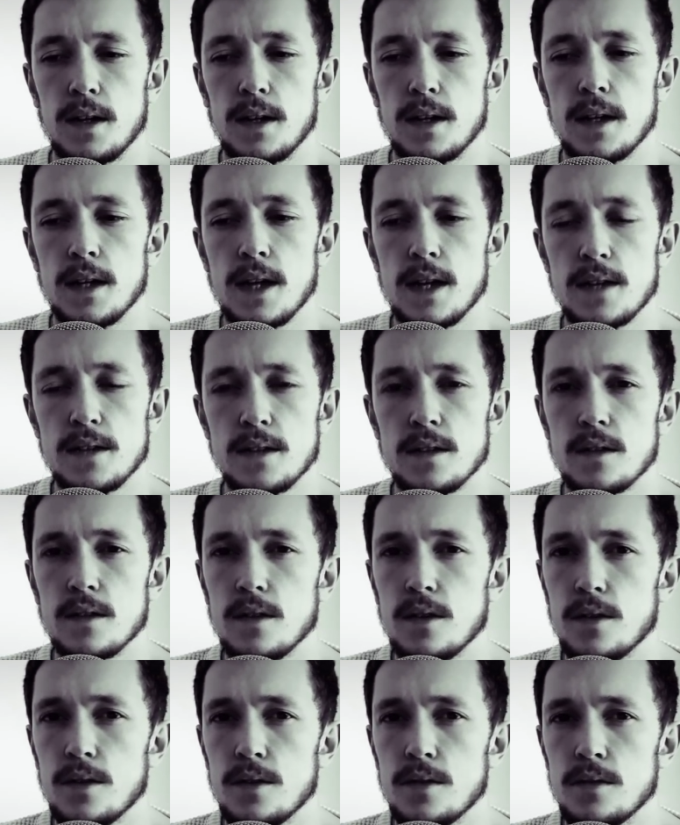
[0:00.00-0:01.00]
Yes and
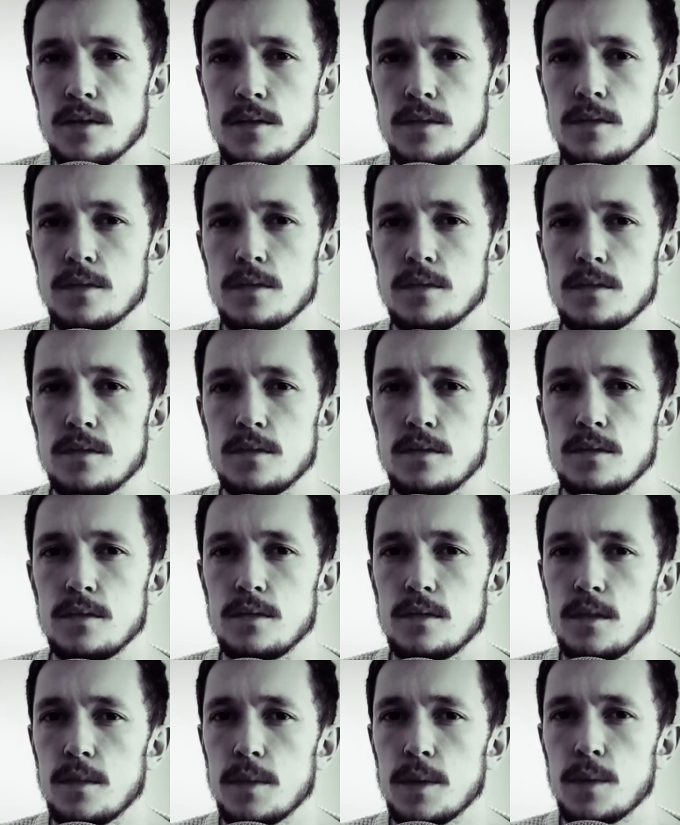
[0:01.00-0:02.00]
no.
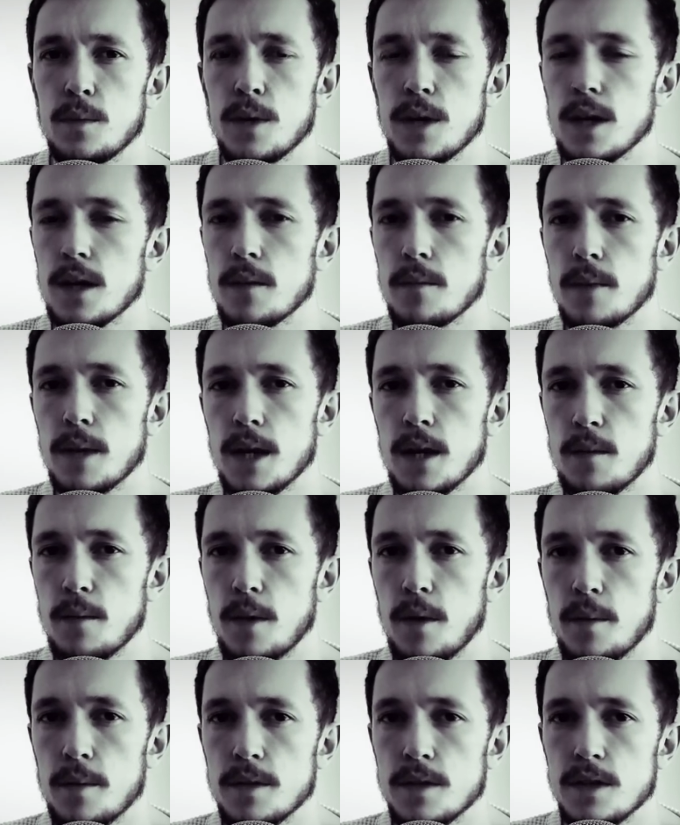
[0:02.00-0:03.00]
I mean, we can make
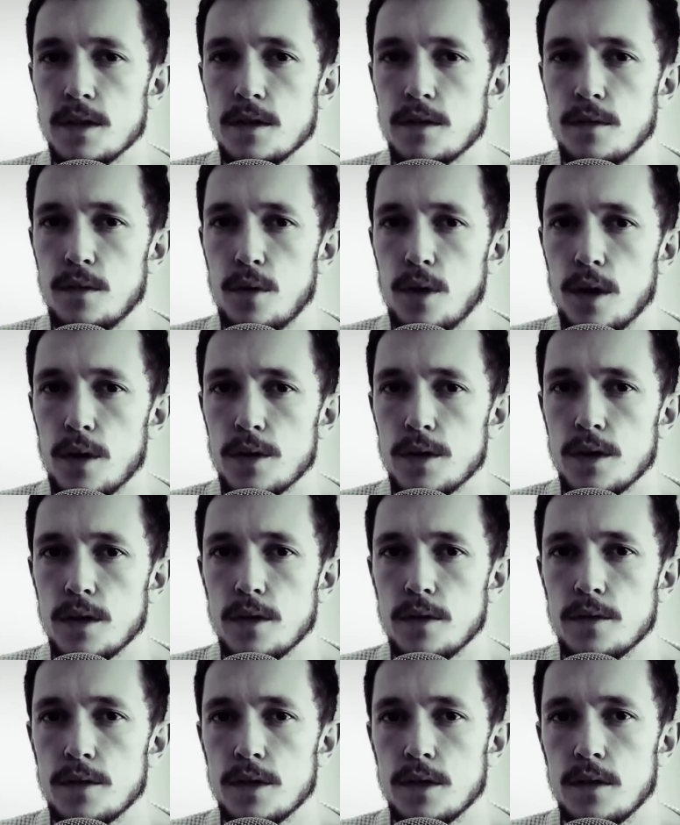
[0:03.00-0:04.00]
purposes for
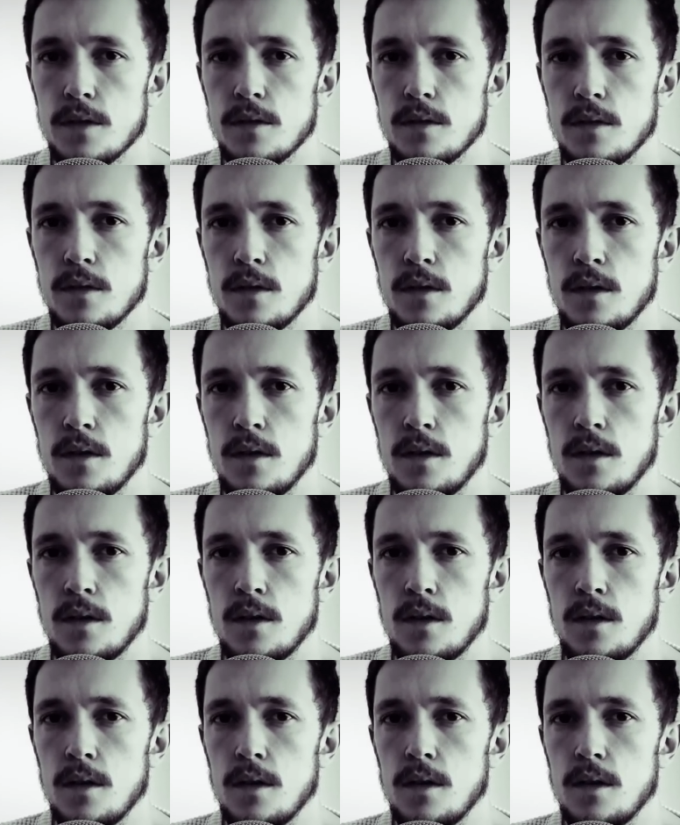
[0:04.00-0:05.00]
ourselves.
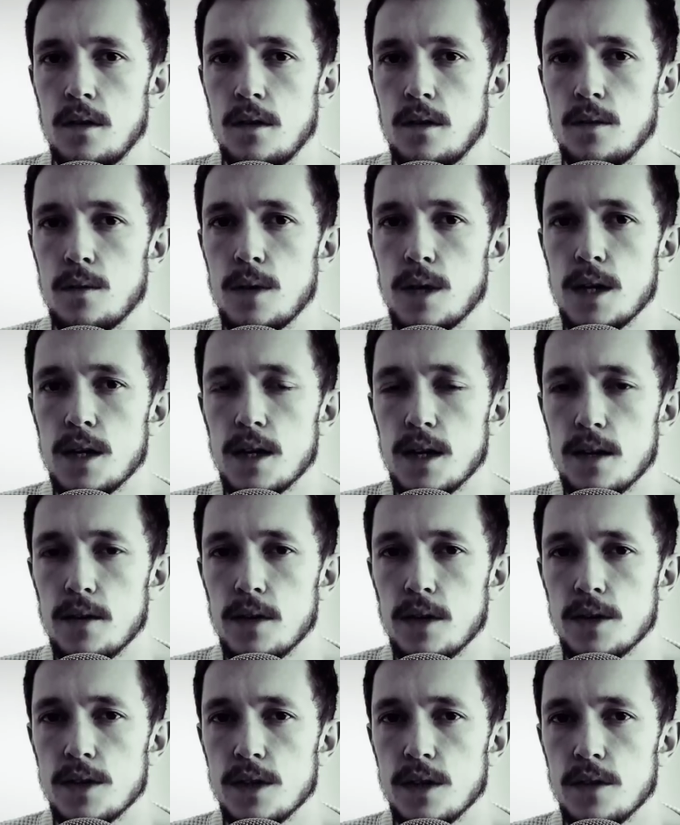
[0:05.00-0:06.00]
We can give
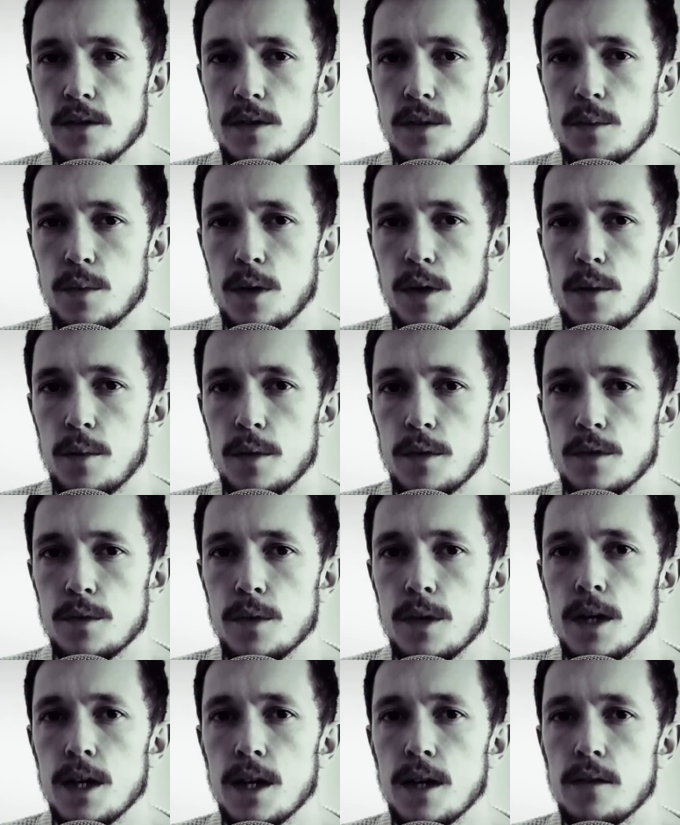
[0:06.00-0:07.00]
ourselves a purpose.
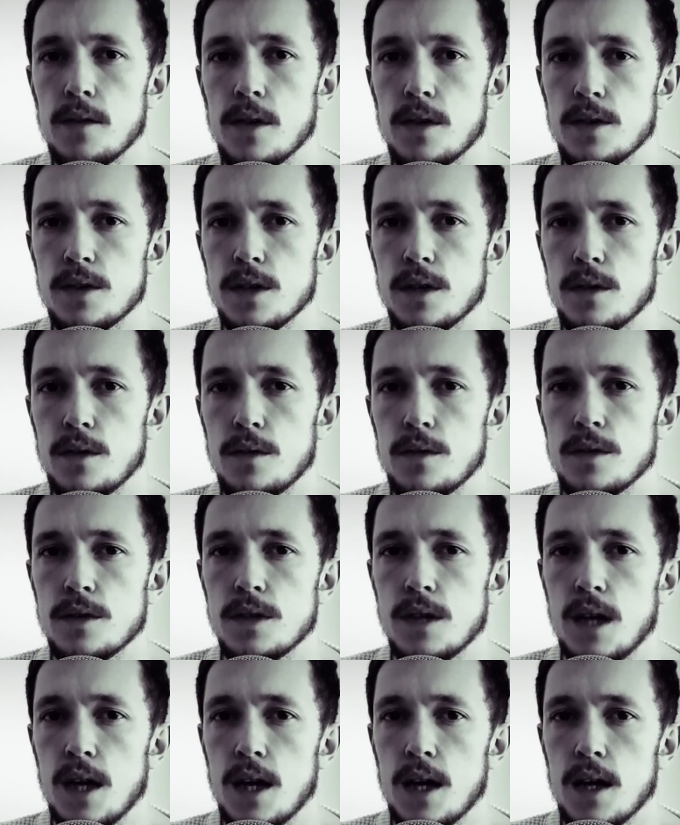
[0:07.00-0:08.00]
We can give
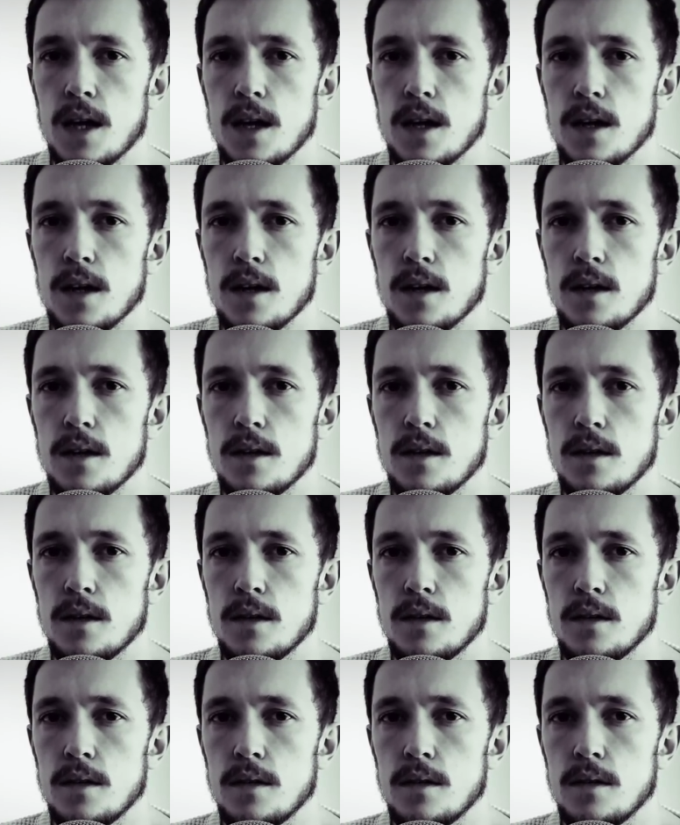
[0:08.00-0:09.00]
ourselves a
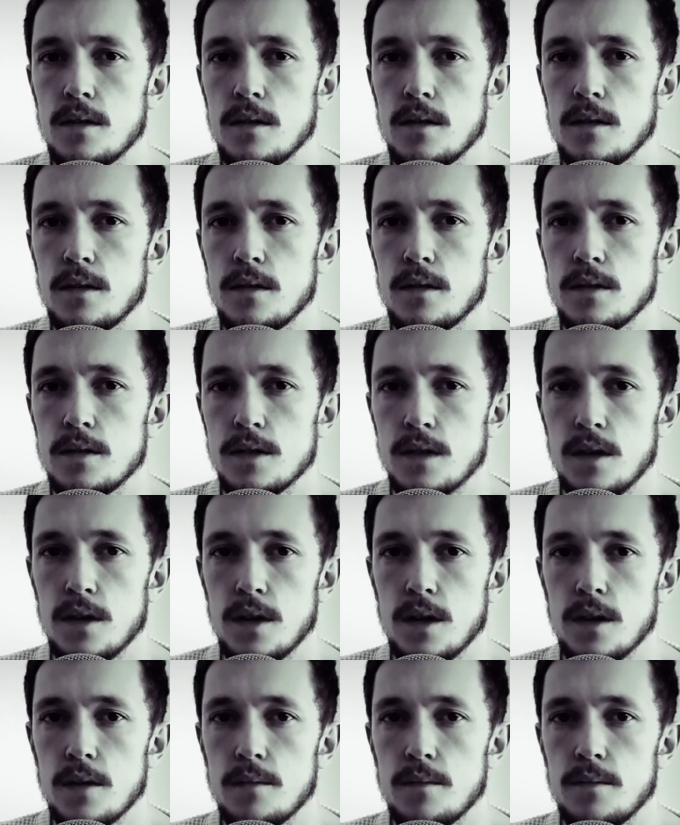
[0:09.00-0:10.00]

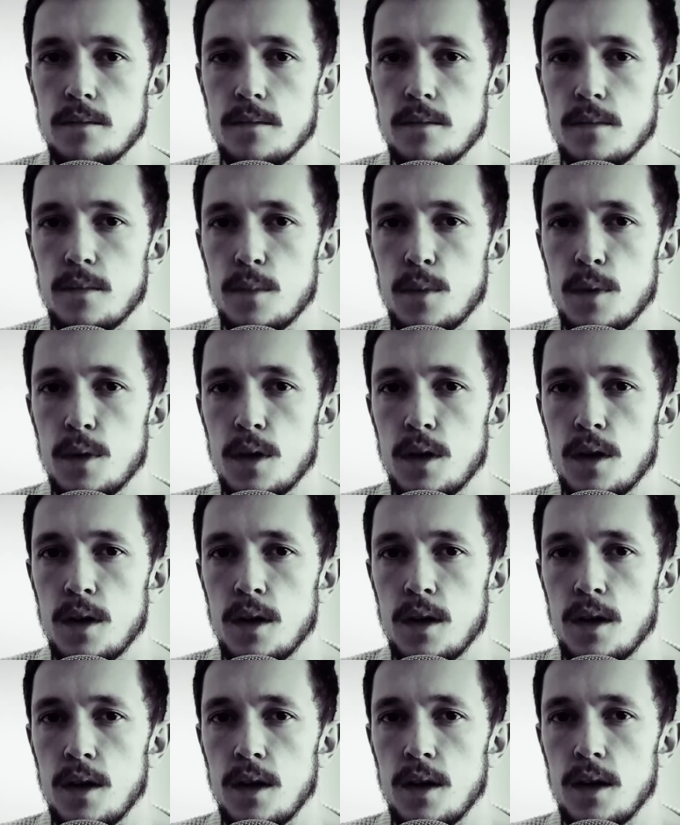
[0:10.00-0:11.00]
target.
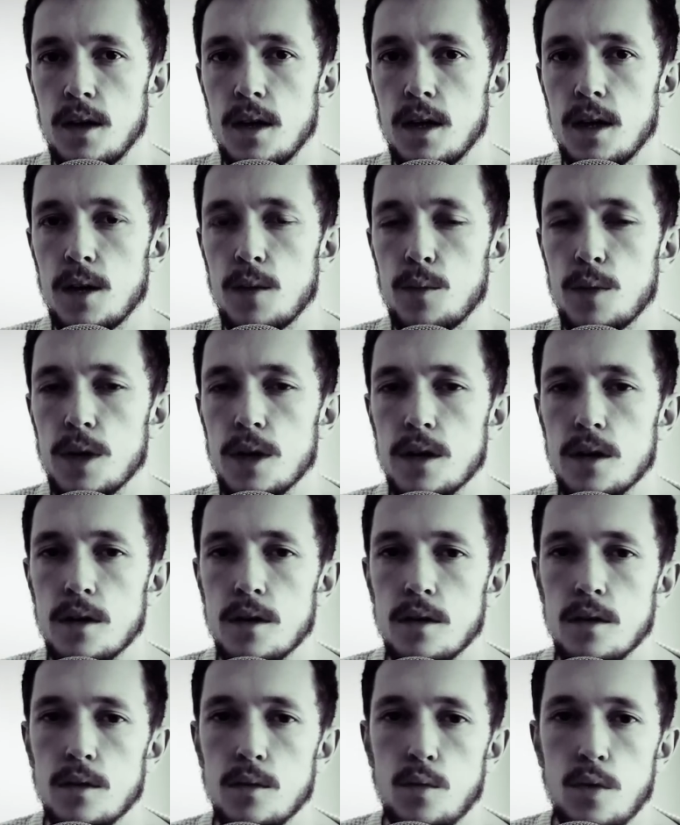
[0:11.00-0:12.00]
And we
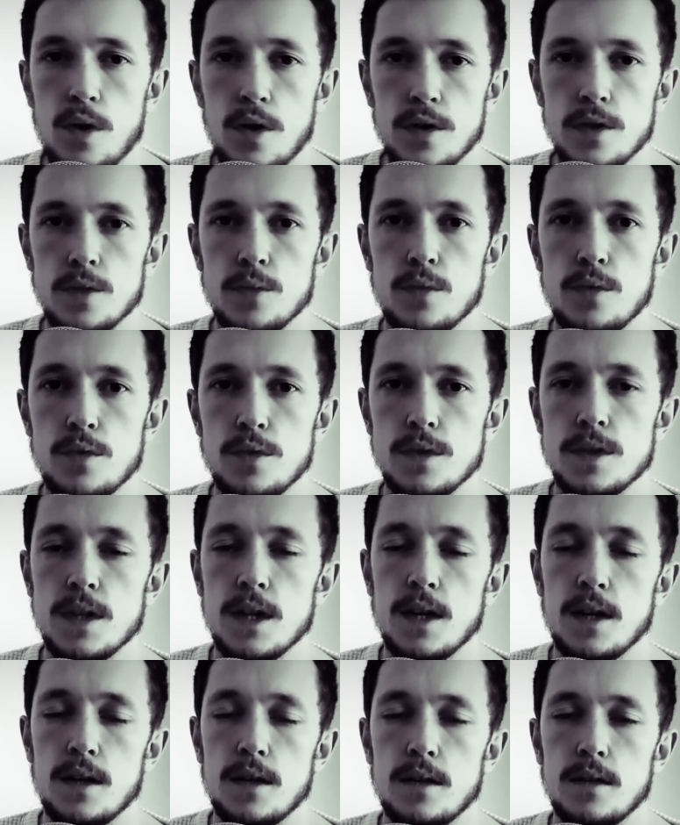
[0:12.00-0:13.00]
can work towards
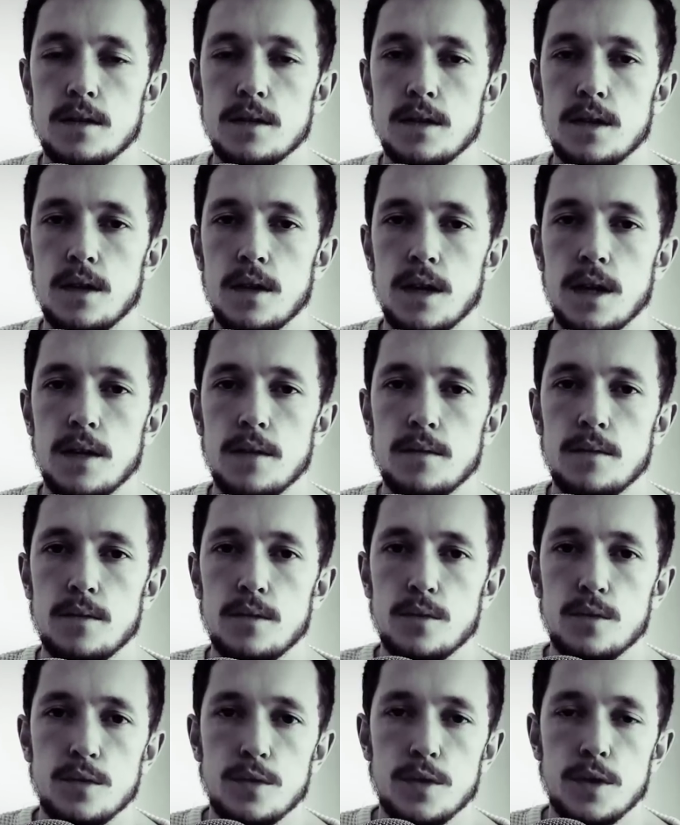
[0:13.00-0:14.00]
that target
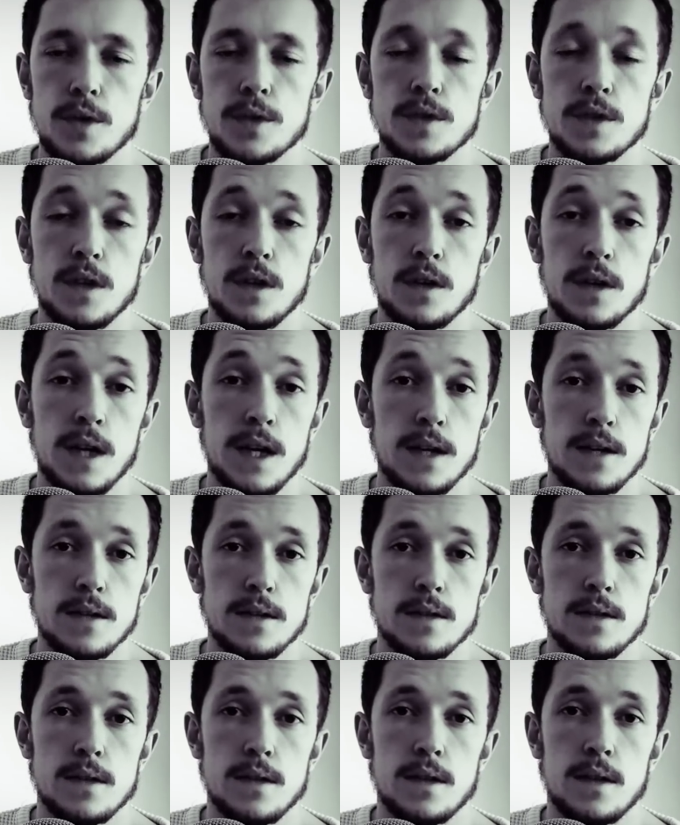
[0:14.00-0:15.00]
or those
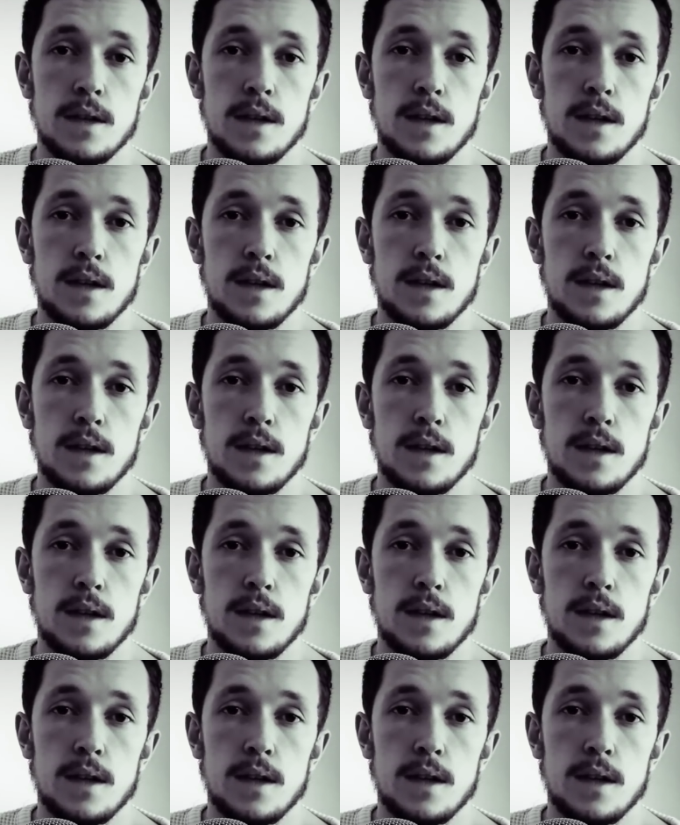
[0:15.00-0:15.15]
targets,